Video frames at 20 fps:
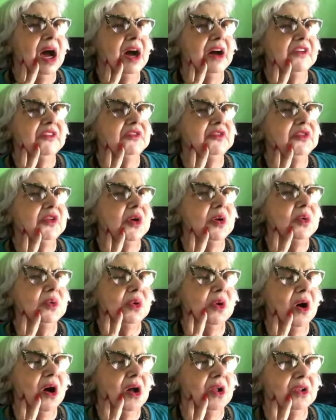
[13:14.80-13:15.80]
a phone
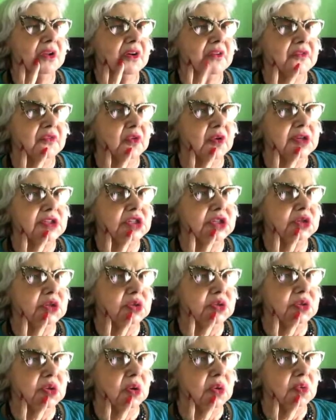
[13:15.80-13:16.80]
call, a voice
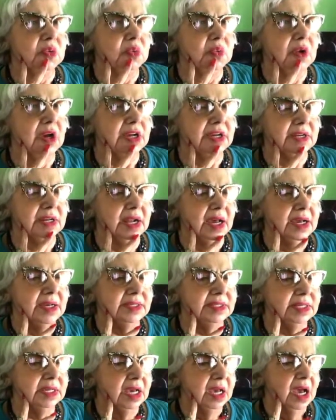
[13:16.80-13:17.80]
you don't
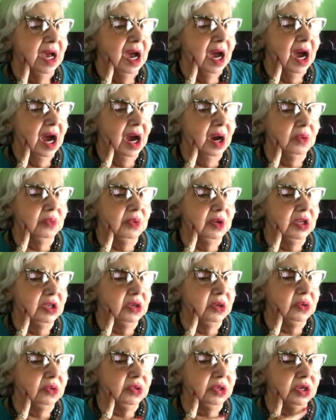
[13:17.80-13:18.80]
recognize, a
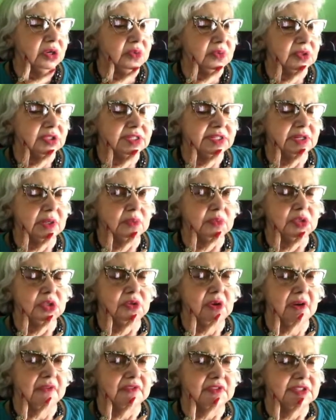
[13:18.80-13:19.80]
reunion with someone
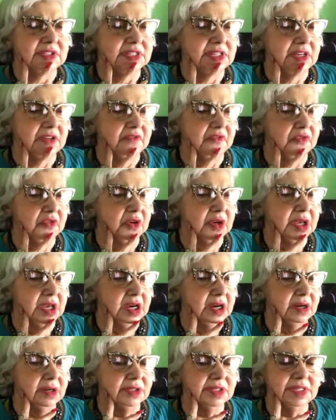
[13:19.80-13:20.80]
you haven't seen for
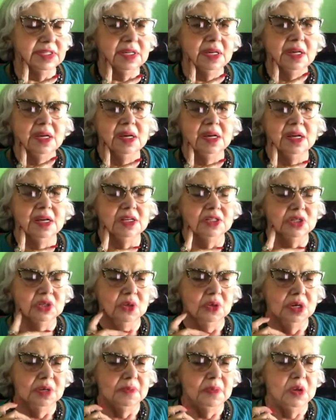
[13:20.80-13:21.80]
years. It's
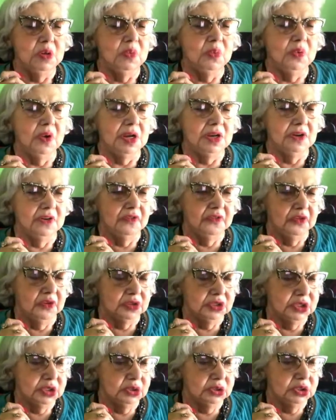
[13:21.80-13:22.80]
going to be
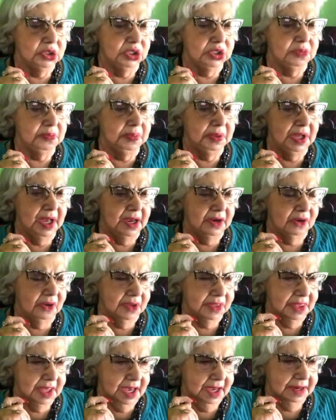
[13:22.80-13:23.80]
wonderful. So just plan
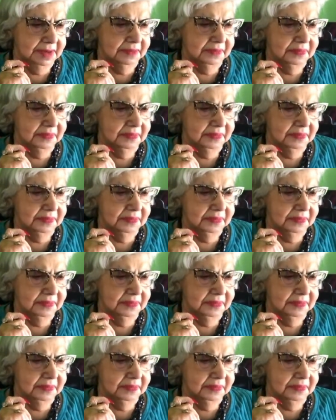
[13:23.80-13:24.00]
on that.